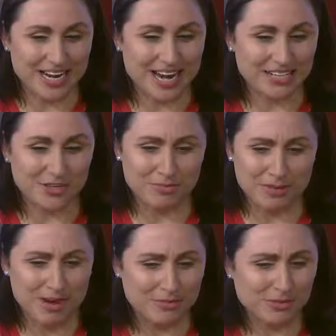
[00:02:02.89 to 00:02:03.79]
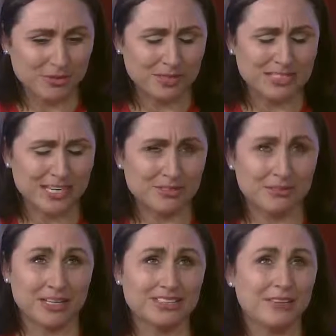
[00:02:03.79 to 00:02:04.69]
I, I told my mom so many times, I'm
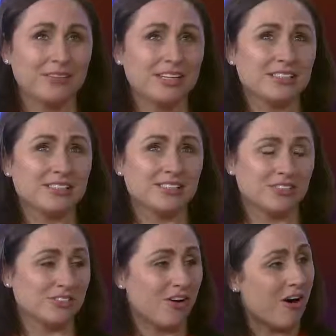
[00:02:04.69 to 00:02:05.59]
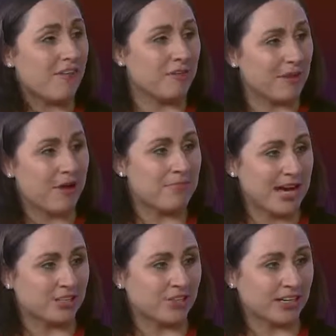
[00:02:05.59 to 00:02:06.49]
like, something's just off about
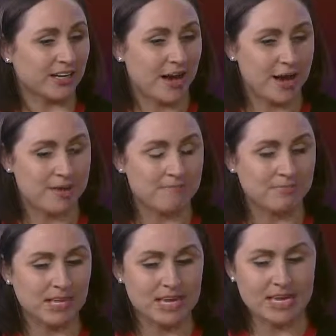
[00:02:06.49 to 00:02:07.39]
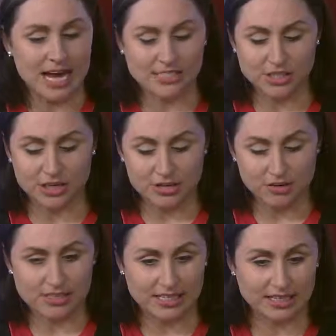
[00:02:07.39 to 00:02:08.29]
Patrick. Um, I started
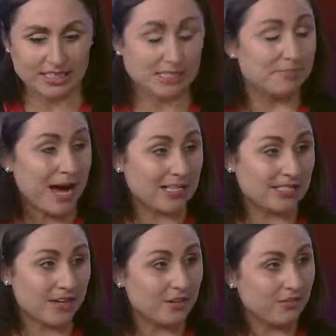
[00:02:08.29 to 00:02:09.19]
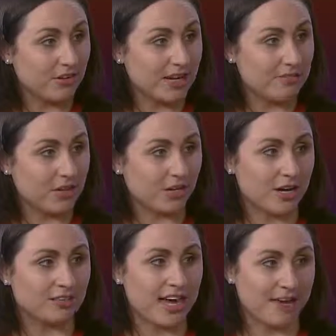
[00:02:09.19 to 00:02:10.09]
noticing these spots all over him. They're
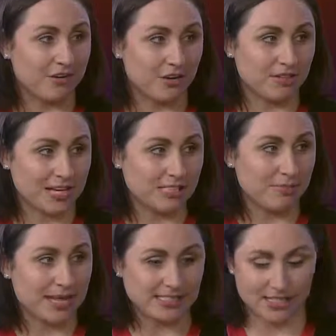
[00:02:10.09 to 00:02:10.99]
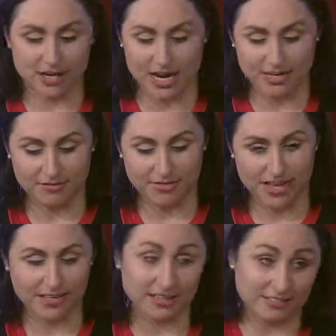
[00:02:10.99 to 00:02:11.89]
called cafe au lait spots. They're kind of
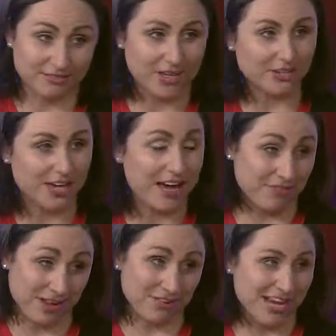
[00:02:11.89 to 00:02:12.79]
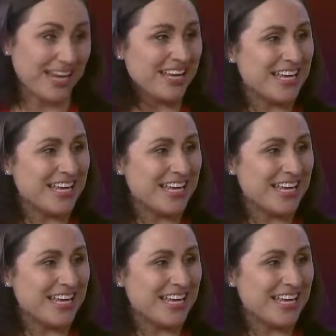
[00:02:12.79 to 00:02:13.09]
like well, cafe au lait.